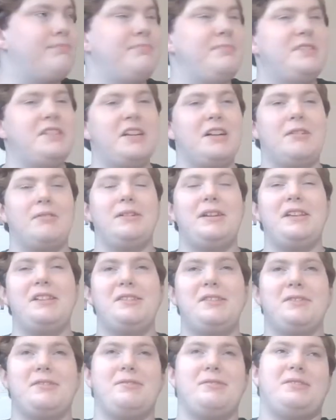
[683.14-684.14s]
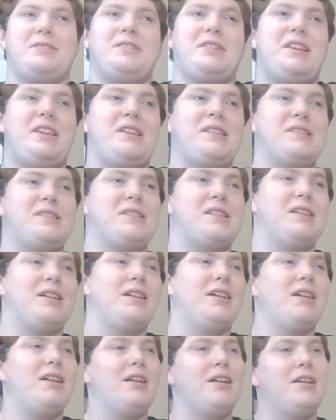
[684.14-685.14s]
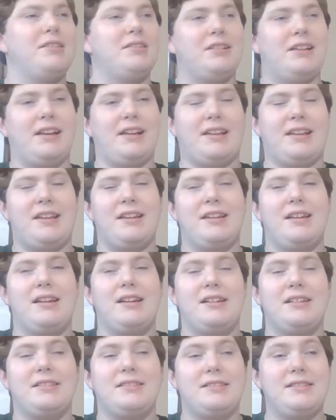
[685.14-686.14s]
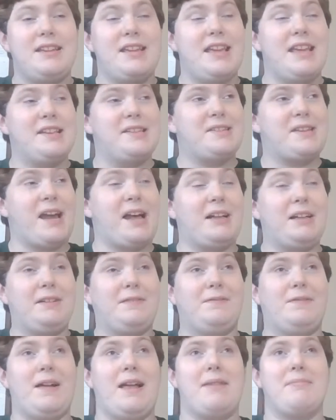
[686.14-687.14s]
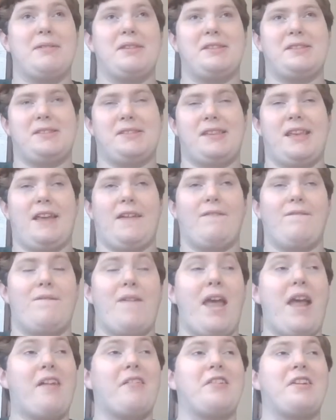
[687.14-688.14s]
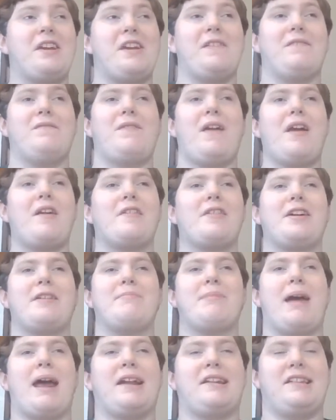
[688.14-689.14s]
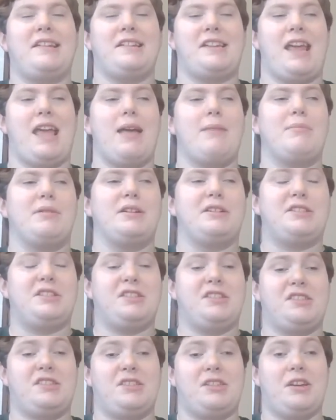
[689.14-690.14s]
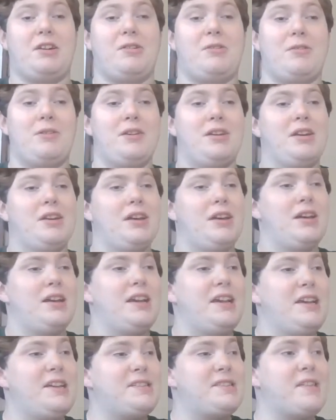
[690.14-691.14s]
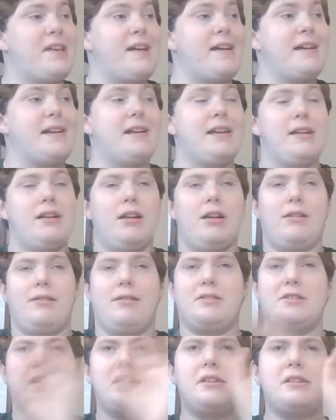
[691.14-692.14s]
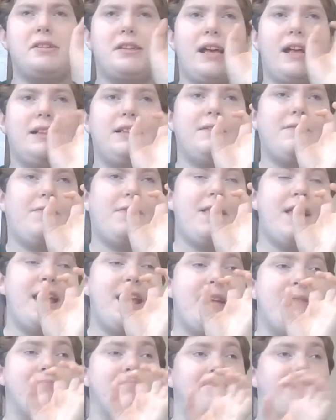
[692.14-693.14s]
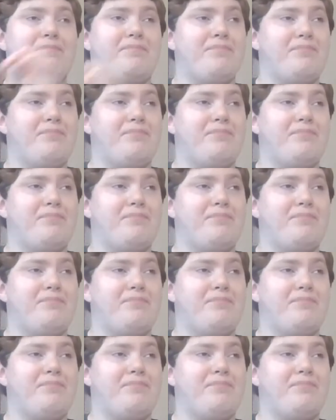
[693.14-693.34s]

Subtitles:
Izuku sees, like, his Talonflame is, like, very, very badly damaged. So he's like, return Talonflame.